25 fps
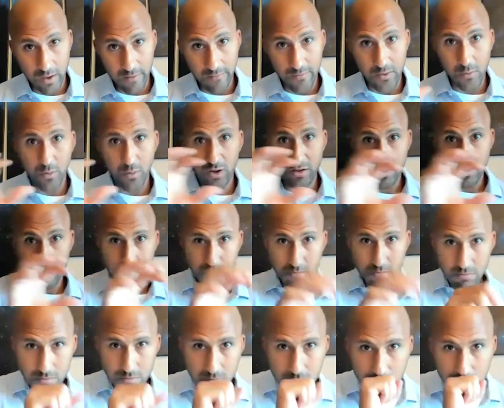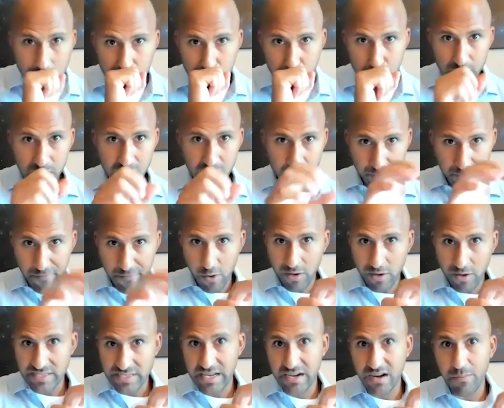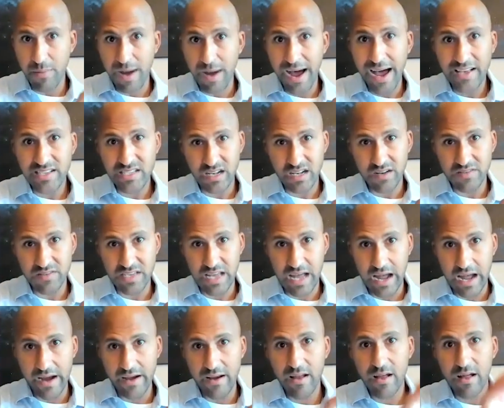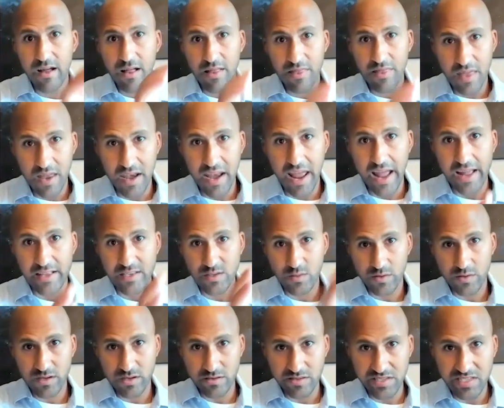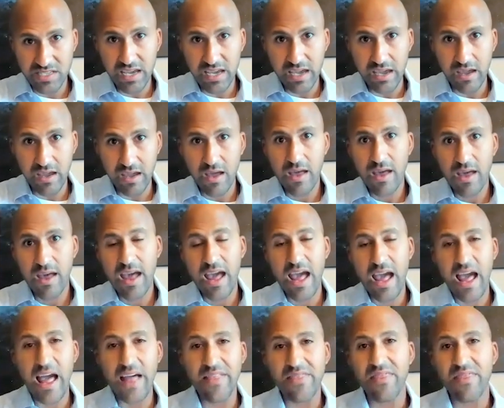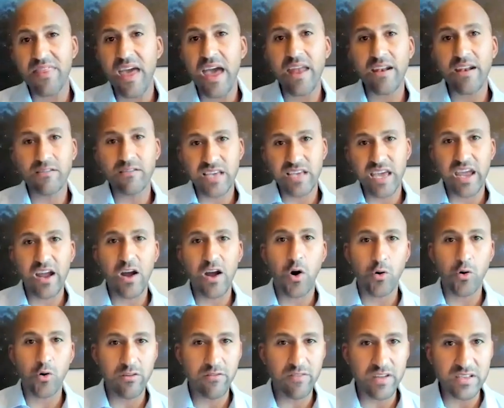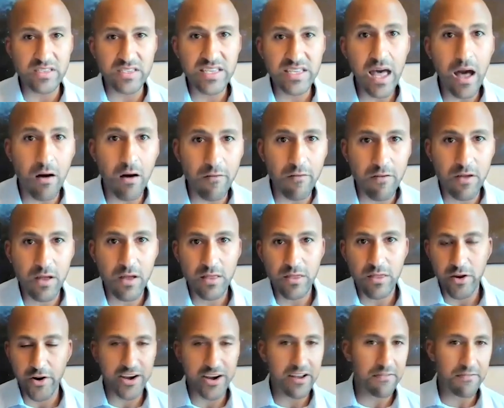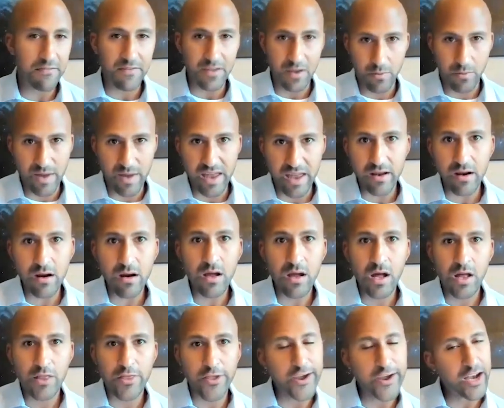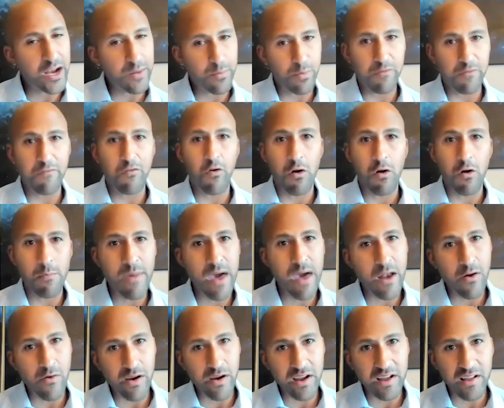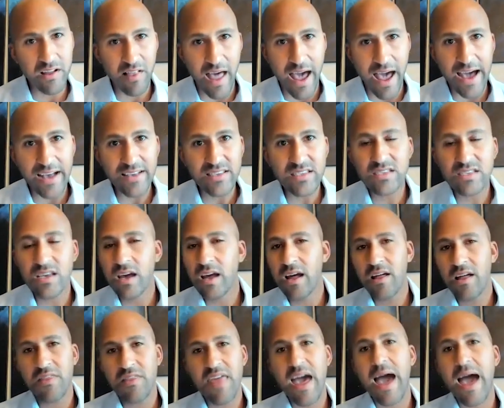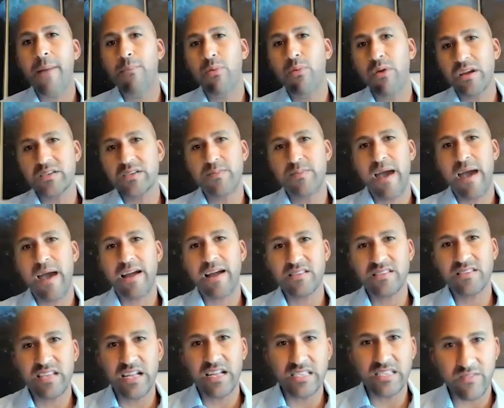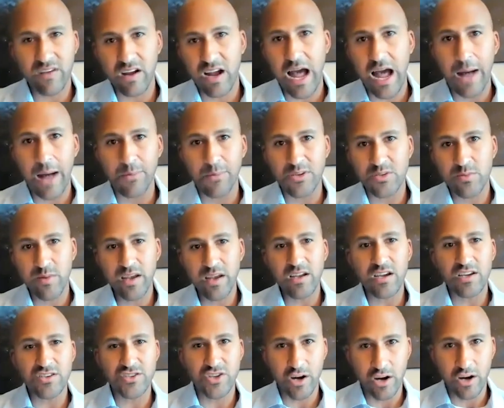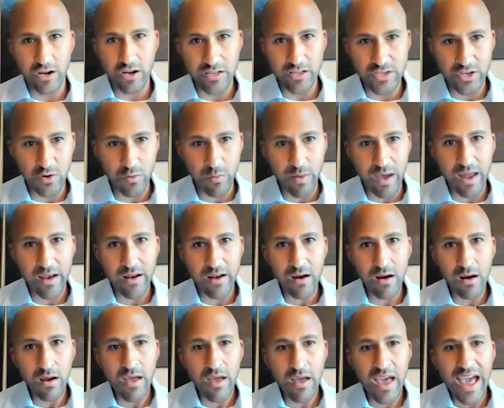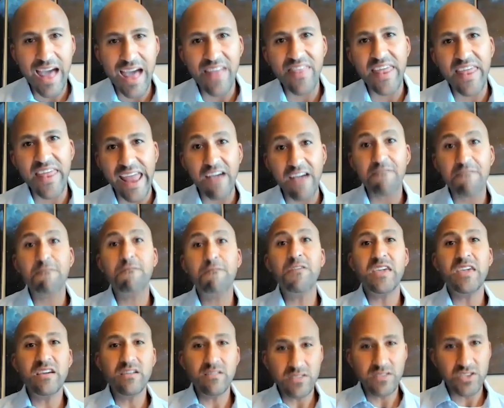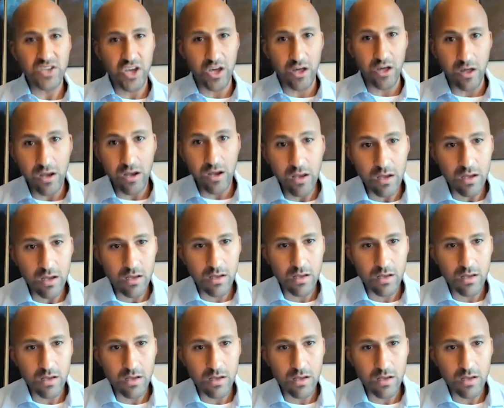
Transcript: you put their focus on the positive side, then that's what they'll see. And then it'll take hold of itself. They're going to feel better. They're going to perform better in class. That brings back a sense of accomplishment because they're going to do better. And then that feels good.